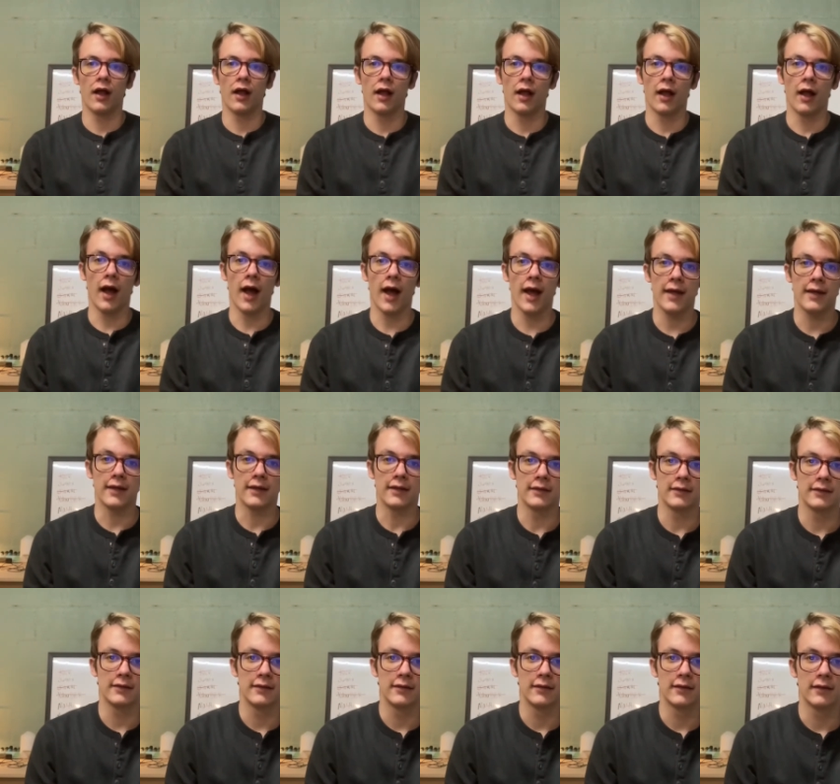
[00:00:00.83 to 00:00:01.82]
Hi,
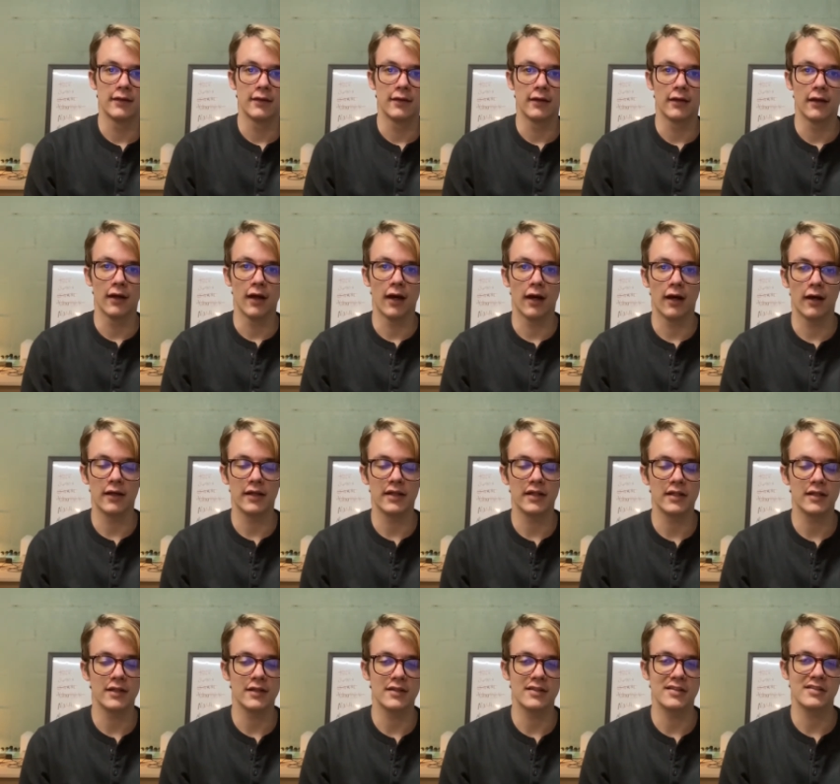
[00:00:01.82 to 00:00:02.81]
it
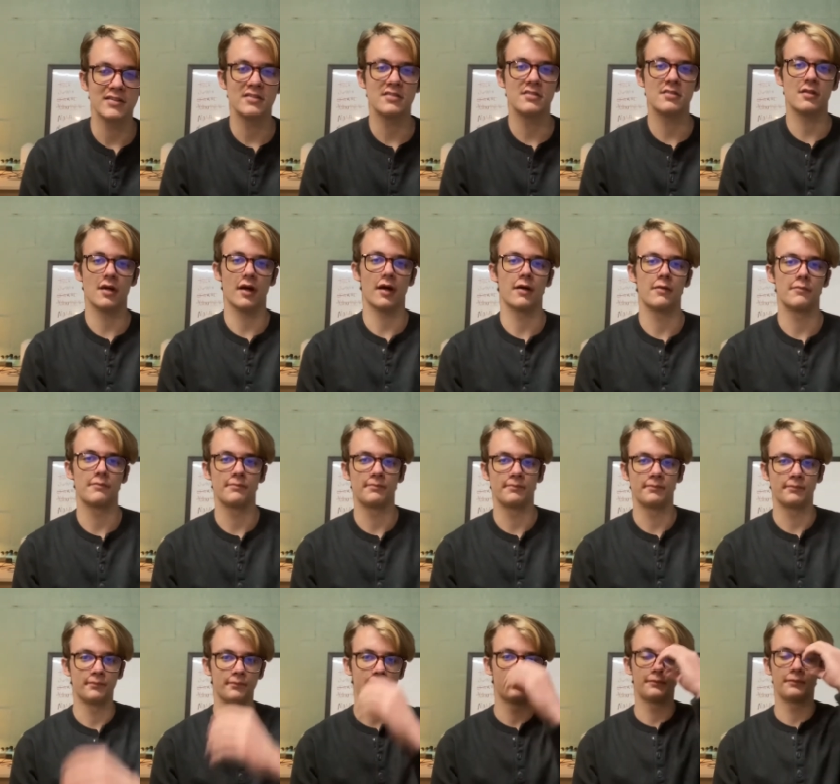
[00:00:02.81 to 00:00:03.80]
is um,
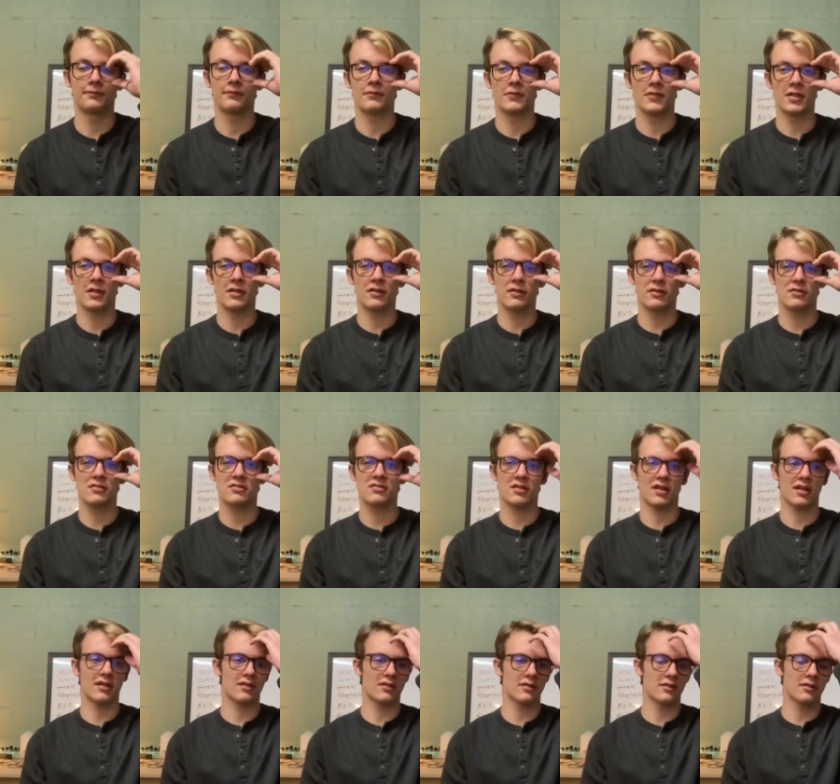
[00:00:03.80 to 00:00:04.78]
me,
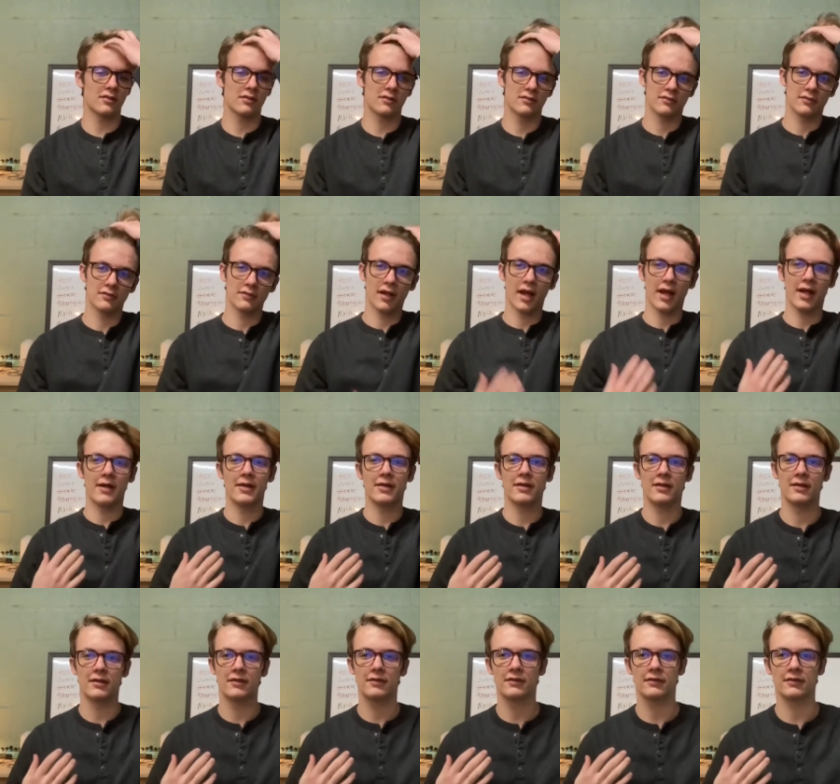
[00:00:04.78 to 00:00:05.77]
Xander. I
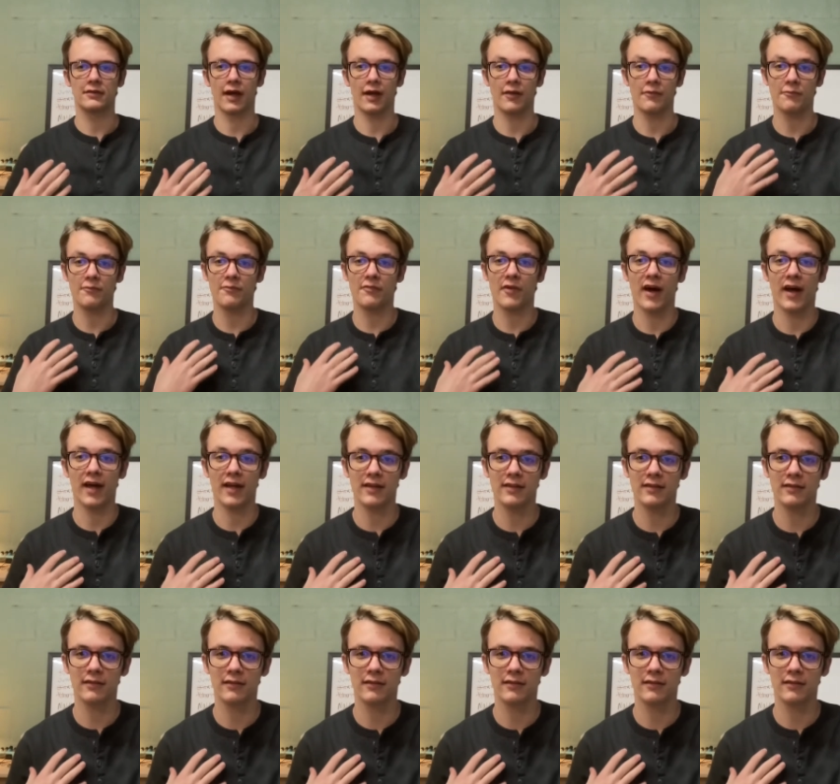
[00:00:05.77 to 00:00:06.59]
I'm fine.